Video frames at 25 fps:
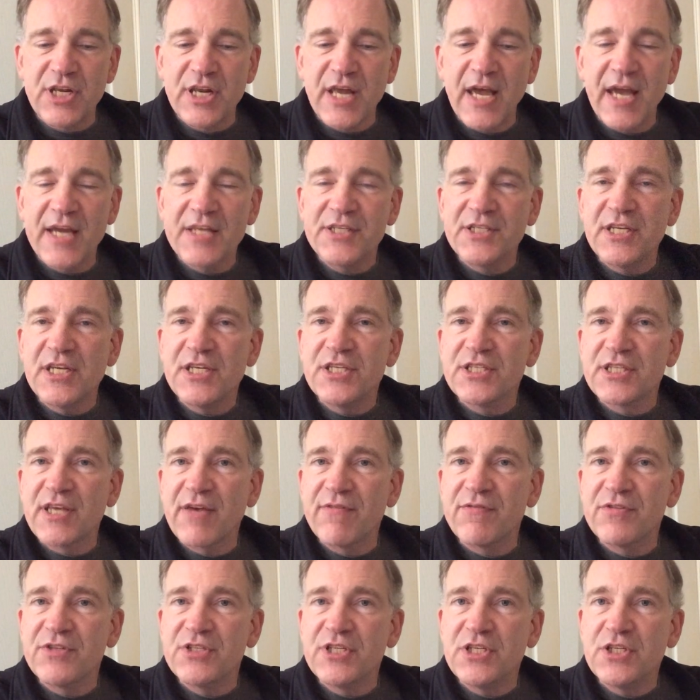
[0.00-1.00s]

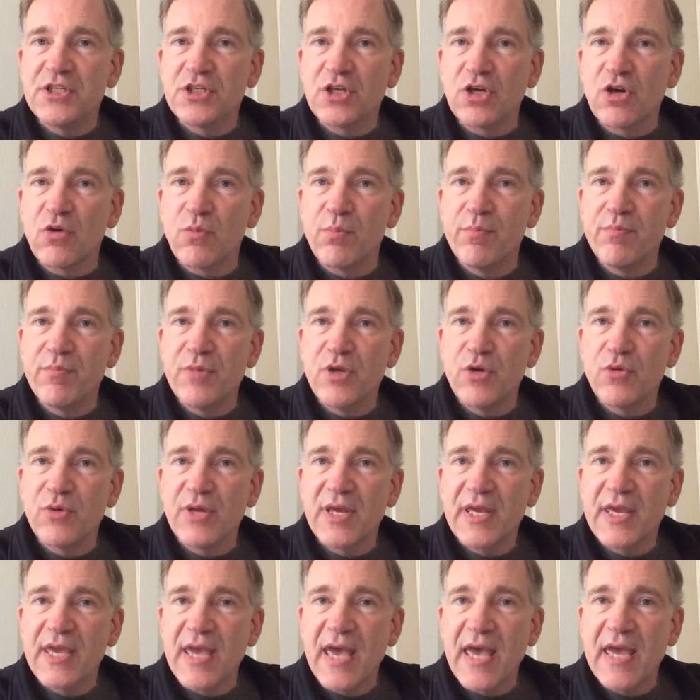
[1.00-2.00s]
1972
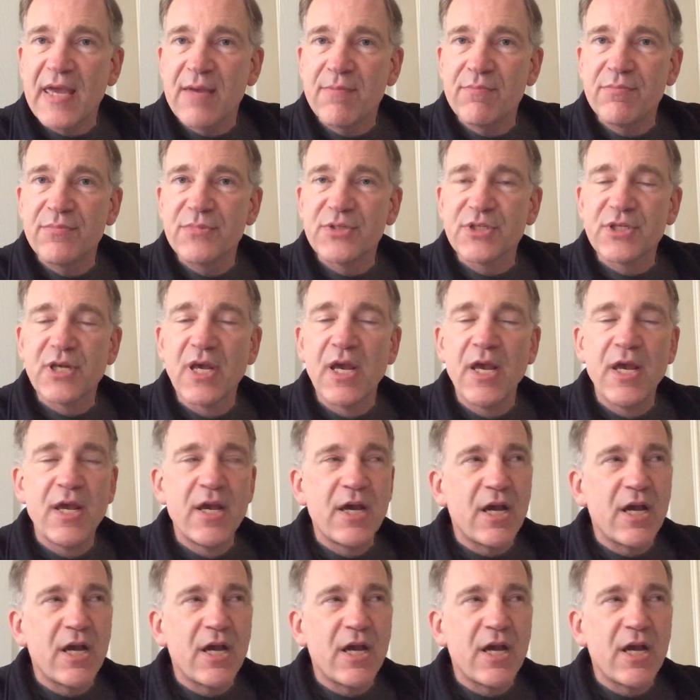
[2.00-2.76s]
Munich Games?